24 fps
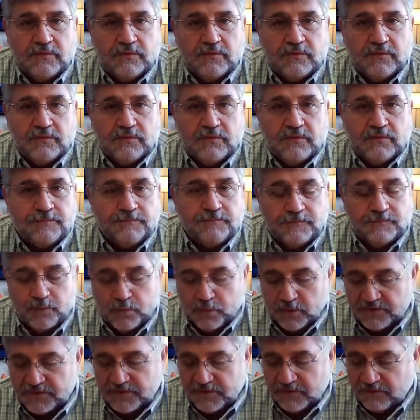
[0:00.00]
um,
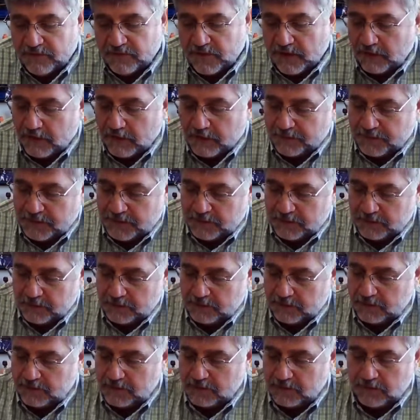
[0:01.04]
was developed
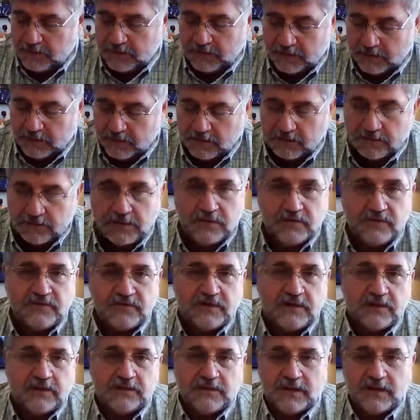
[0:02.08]
um,
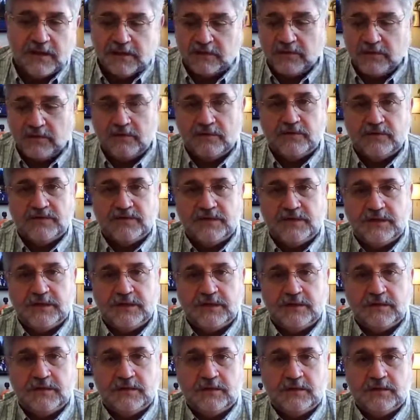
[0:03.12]
using a
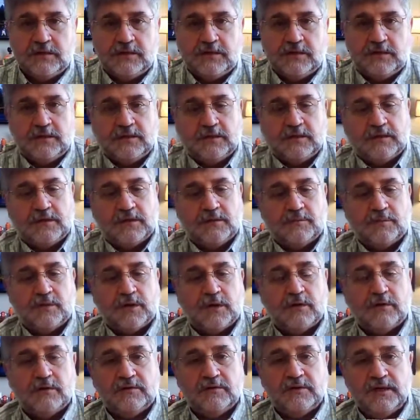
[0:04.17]
technology um,
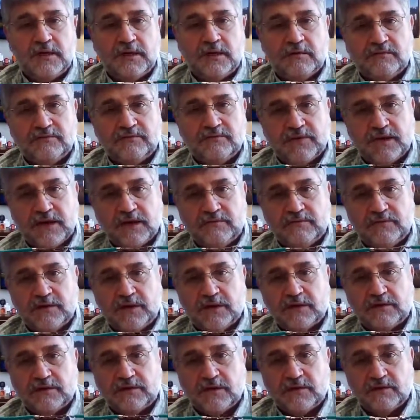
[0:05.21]
called the L5
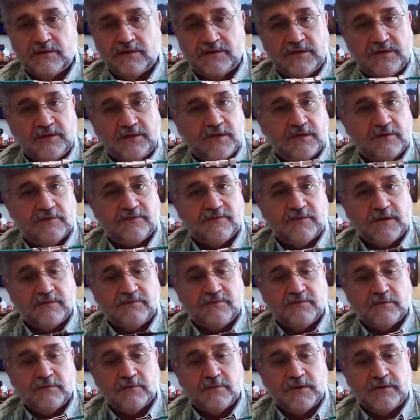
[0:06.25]
technology, the
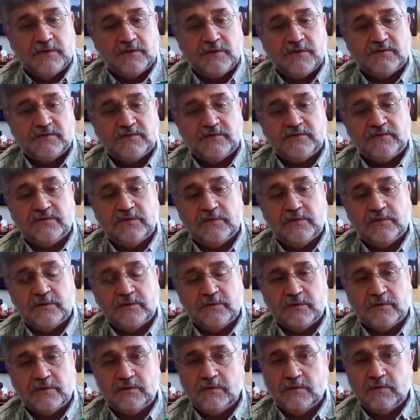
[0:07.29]
L530. This is
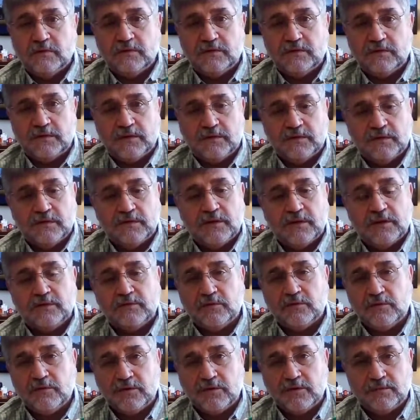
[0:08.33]
the
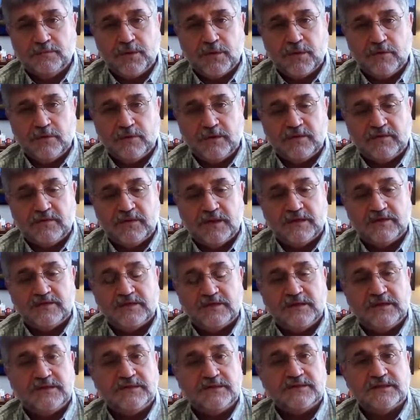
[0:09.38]
electrical component
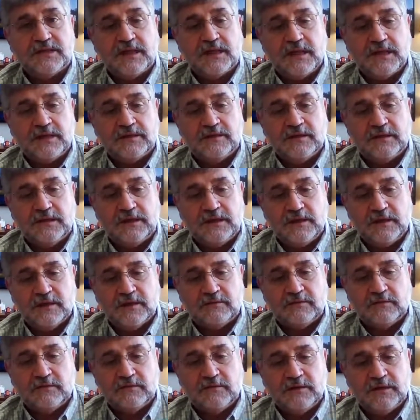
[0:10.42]
that's inside the
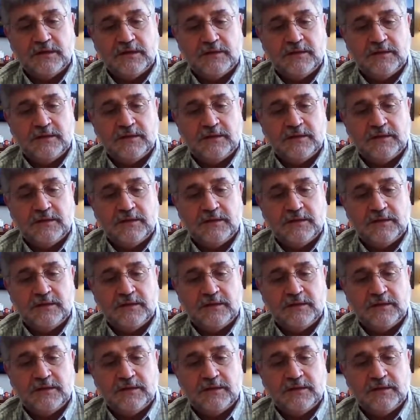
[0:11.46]
connector.